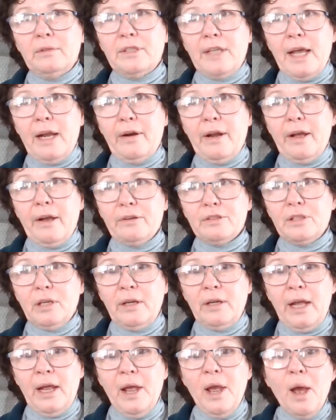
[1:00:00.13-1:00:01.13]
Saturday or
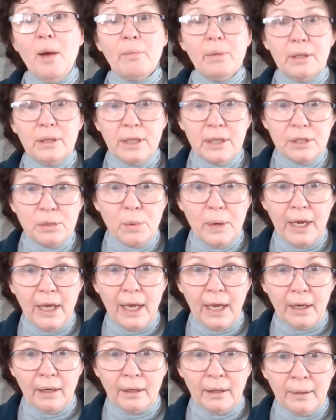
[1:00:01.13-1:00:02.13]
Sunday. But this
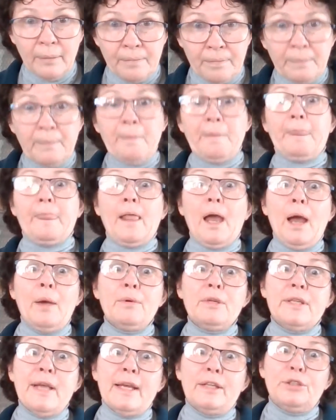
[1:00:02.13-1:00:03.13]
weekend, I
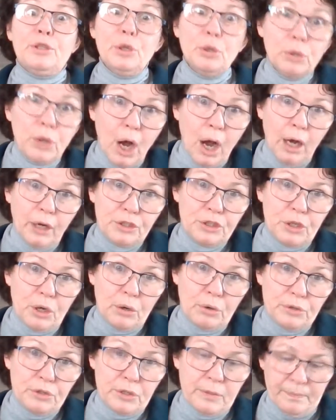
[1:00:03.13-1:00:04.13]
was at 2 dog
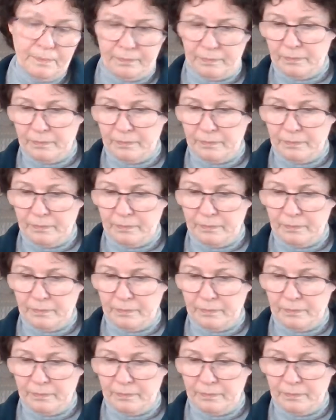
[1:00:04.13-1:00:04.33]
shows.